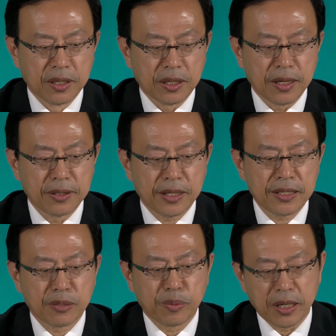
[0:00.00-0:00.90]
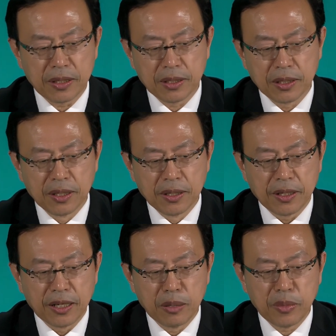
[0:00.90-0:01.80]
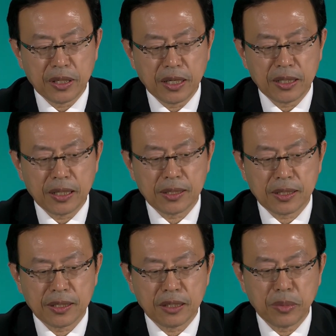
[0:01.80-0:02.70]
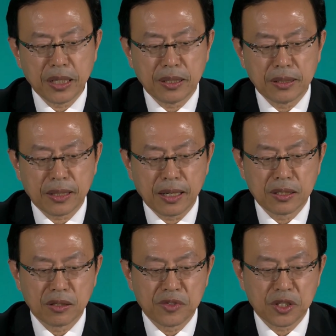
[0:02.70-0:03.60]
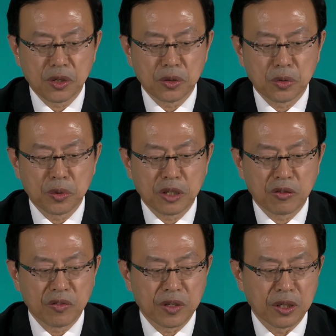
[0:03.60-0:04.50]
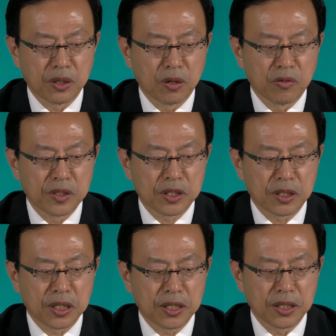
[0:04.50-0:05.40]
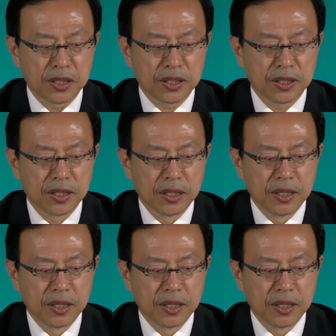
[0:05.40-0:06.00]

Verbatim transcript: anticipate eliminating 30 million tons of CO2 equivalent over 30 years